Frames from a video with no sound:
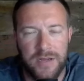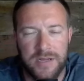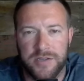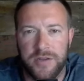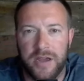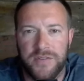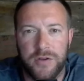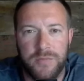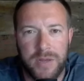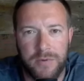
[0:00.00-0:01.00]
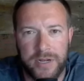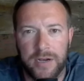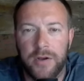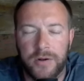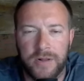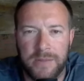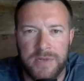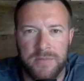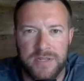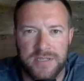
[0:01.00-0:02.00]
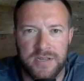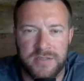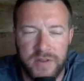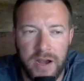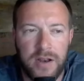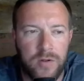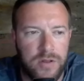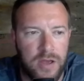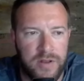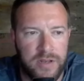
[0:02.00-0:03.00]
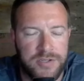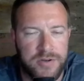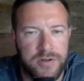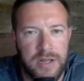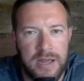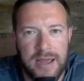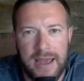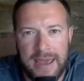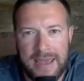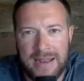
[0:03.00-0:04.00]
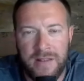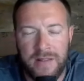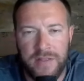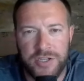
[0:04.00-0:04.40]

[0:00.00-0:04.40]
So you have two people here who are claiming to be the sons of God, Old Covenant Israel, and the